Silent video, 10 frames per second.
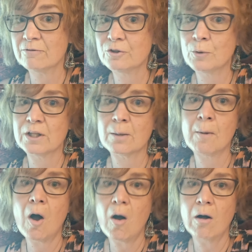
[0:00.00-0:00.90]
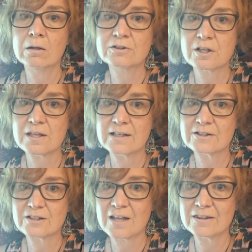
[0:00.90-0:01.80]
of doing them all to the
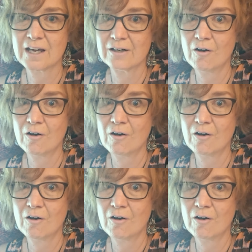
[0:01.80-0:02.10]
extent that